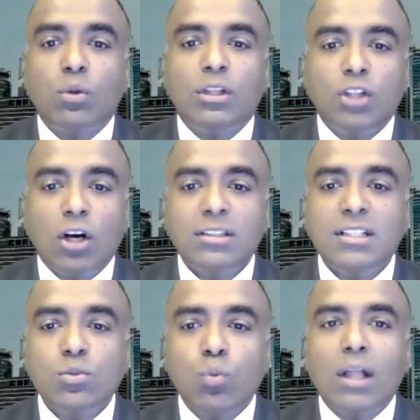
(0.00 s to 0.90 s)
with
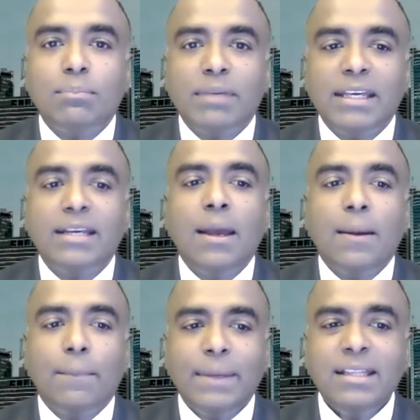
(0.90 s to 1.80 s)
doctors' well-being
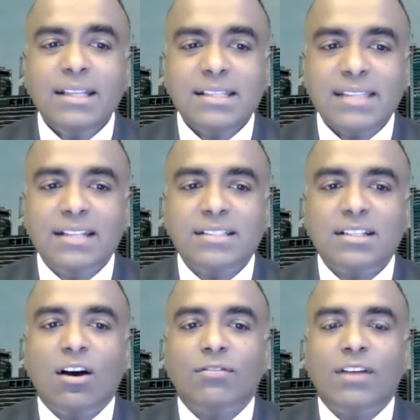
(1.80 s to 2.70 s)
being the
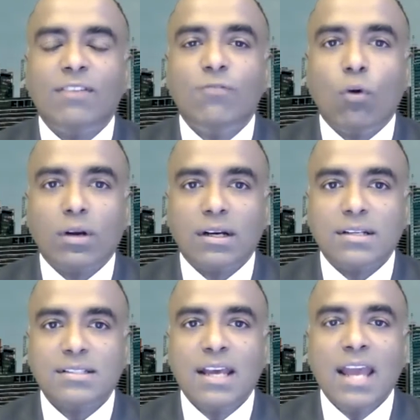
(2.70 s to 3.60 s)
center of their focus.